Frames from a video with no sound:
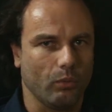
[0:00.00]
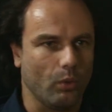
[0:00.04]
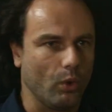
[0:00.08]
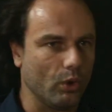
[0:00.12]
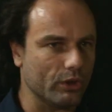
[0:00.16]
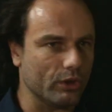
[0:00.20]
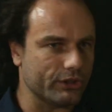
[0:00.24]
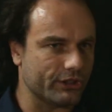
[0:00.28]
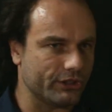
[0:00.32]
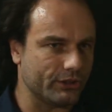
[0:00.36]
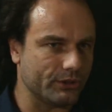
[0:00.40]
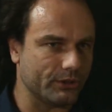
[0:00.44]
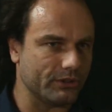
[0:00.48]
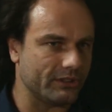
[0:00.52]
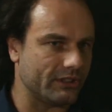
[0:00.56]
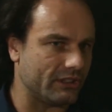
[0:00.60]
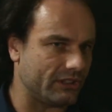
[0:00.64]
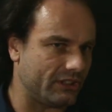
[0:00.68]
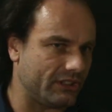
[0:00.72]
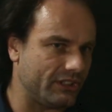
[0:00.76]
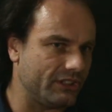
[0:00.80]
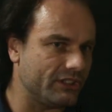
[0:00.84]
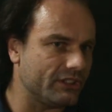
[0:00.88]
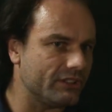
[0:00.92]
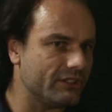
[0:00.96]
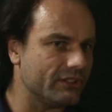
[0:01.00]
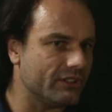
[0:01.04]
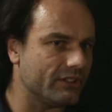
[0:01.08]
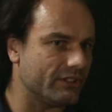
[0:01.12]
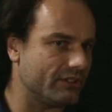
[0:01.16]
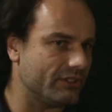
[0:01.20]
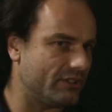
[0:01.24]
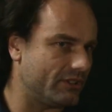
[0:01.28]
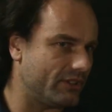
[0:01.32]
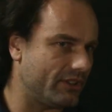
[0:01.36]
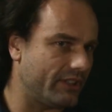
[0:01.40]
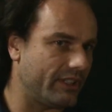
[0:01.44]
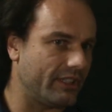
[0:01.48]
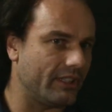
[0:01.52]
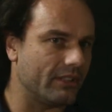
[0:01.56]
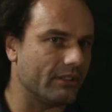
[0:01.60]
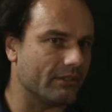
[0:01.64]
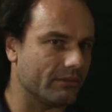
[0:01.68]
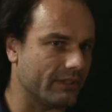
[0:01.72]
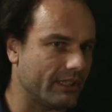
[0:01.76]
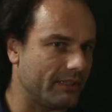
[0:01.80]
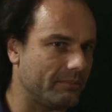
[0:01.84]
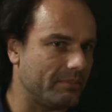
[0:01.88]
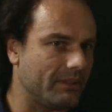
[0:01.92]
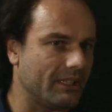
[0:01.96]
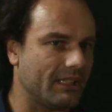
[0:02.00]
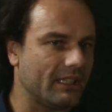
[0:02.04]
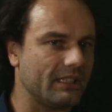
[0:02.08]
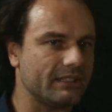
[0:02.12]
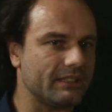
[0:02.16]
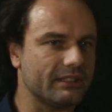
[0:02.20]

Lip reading: Warsaw decision concerning REDD+,